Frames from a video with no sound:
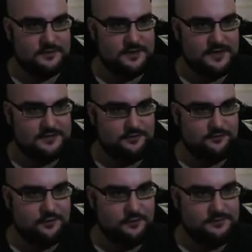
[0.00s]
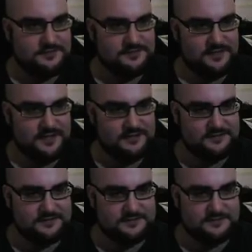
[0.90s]
I did throw up these
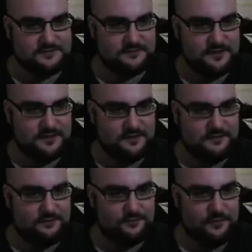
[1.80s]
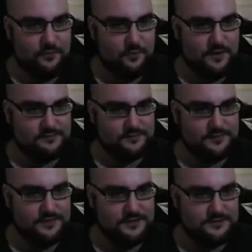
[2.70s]
lights throughout wherever
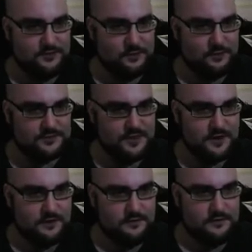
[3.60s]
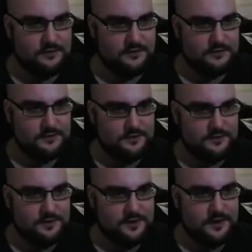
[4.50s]
the doors are,
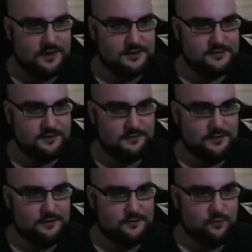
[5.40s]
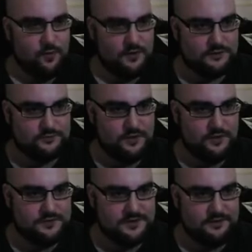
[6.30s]
and up here on the wall as
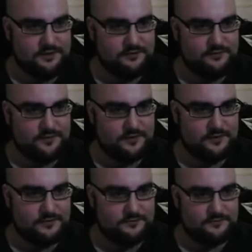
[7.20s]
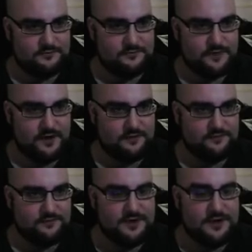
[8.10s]
well, and down here for
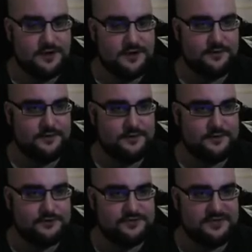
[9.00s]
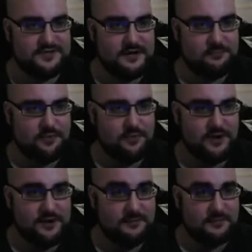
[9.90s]
eating, just to kind of brighten
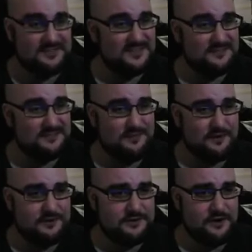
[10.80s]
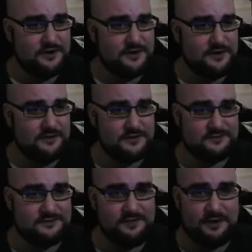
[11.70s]
it up, because it is very dark in here and
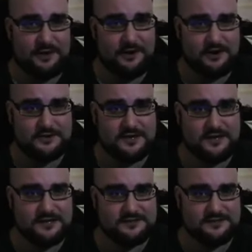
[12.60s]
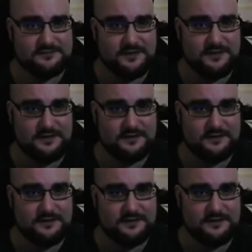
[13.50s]
it's very hard to get it to be